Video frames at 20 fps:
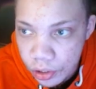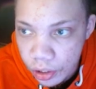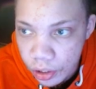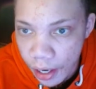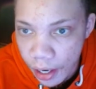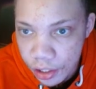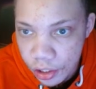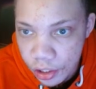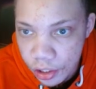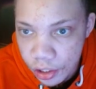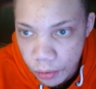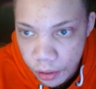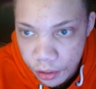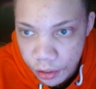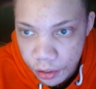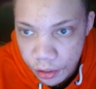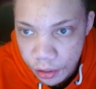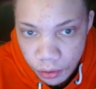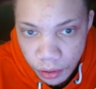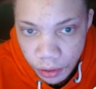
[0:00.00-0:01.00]
All right, so what we're gonna
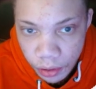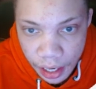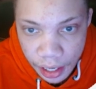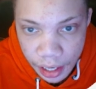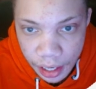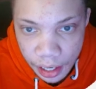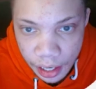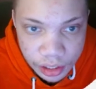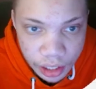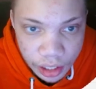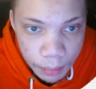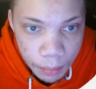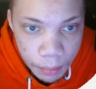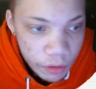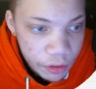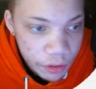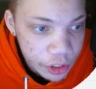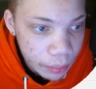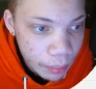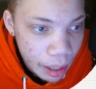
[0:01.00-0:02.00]
do is come over
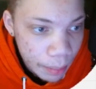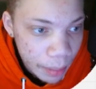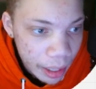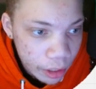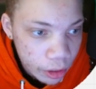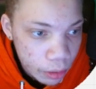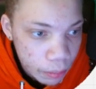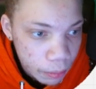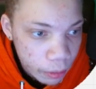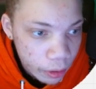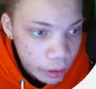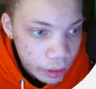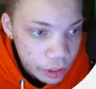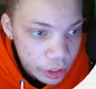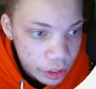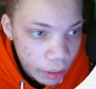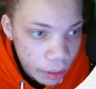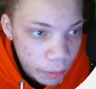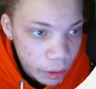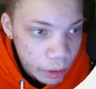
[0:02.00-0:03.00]
to my microboard. So
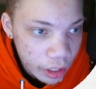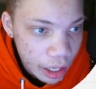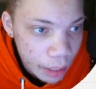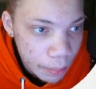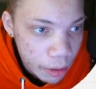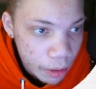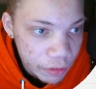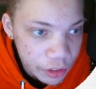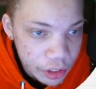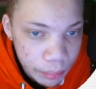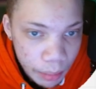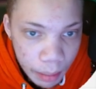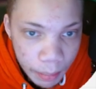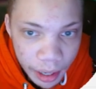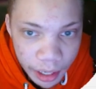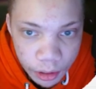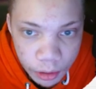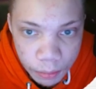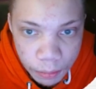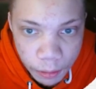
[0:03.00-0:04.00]
I'm gonna come over to my
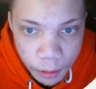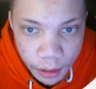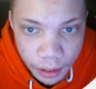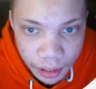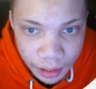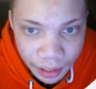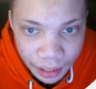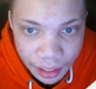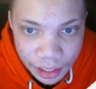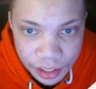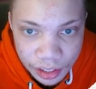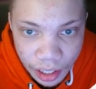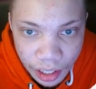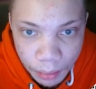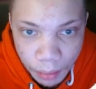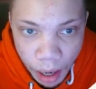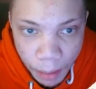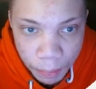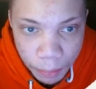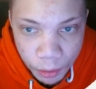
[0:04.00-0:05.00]
microboard. Like I said,
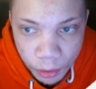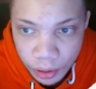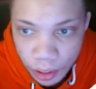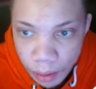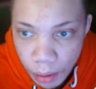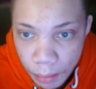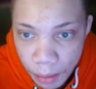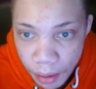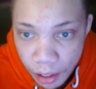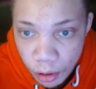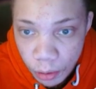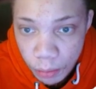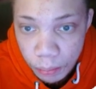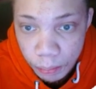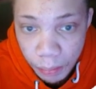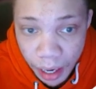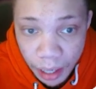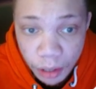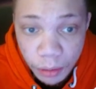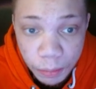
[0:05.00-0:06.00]
I'm pulling out my
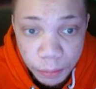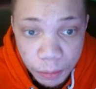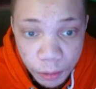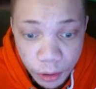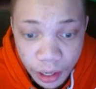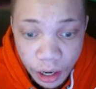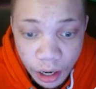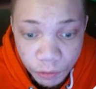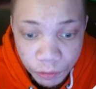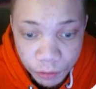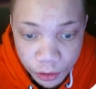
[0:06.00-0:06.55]
microboard out for